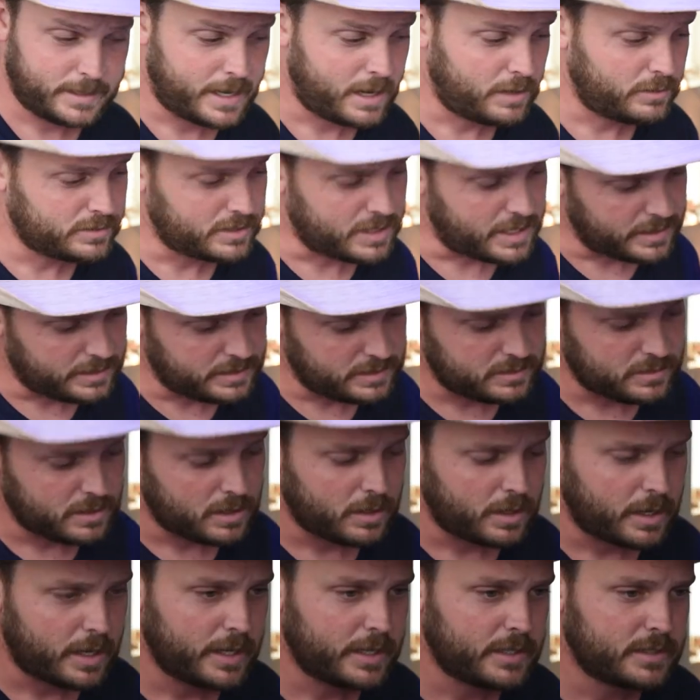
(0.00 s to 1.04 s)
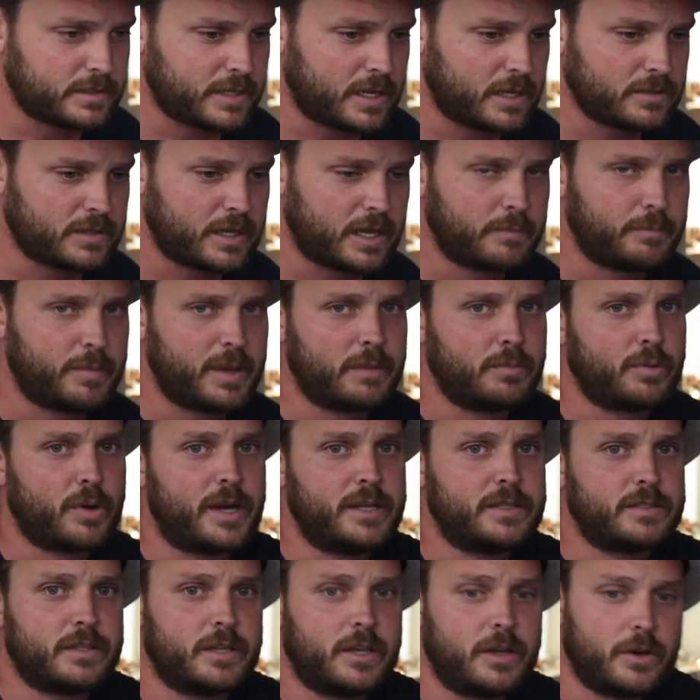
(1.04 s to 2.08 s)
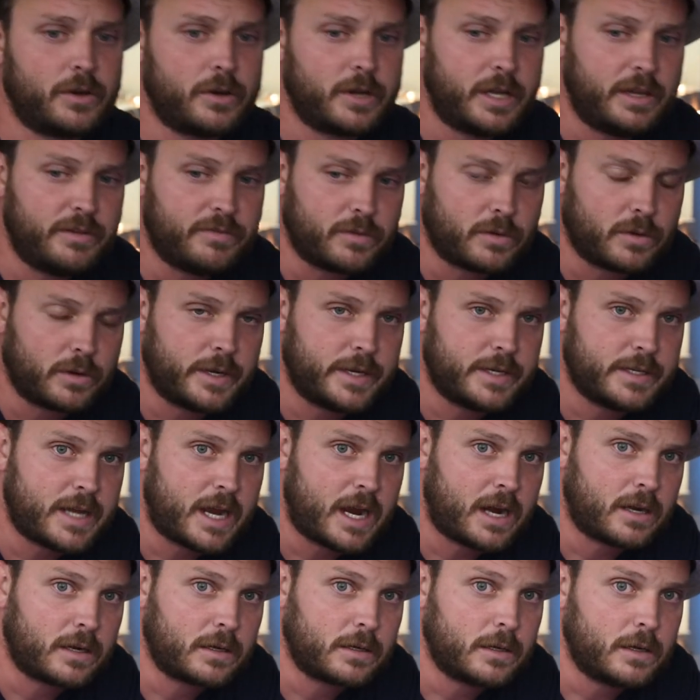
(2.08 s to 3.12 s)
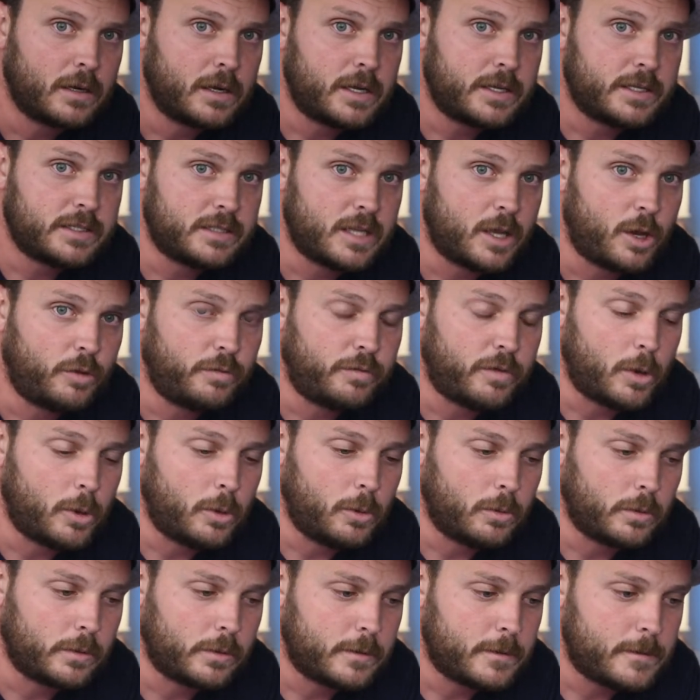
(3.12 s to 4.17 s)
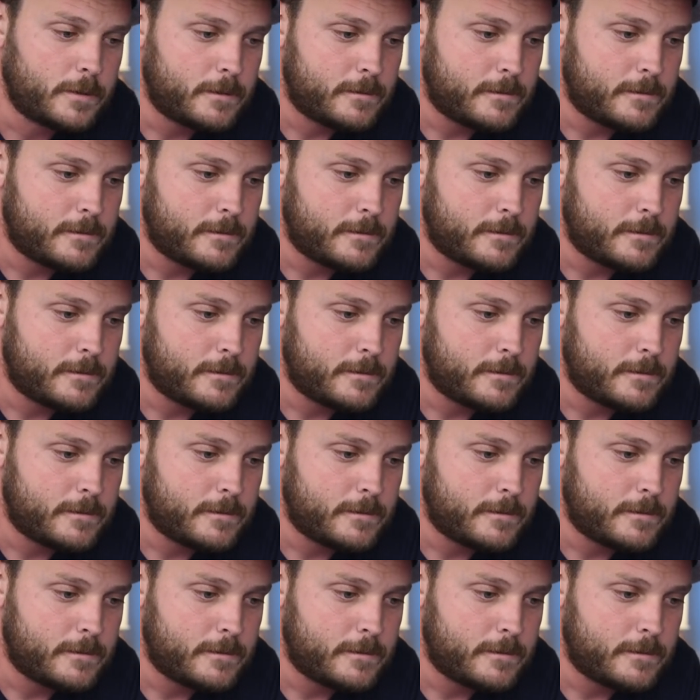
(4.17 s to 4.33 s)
And I was like, this is all right. It sounds like Big Brain Security for an entire cell phone,